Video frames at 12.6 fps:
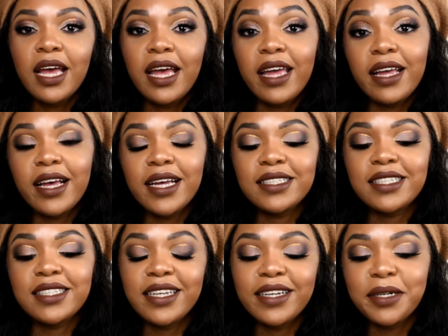Hey guys,
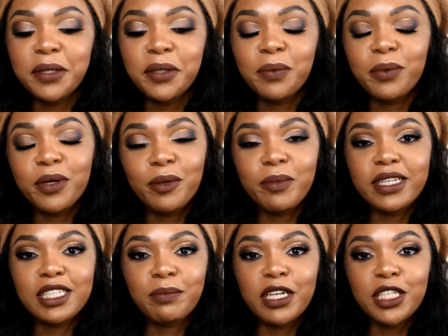it's Erica. Welcome back
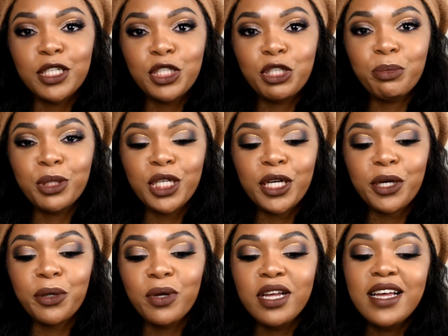to my YouTube
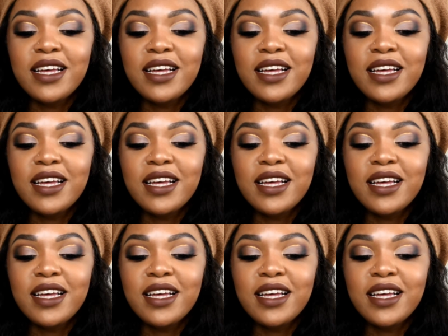channel.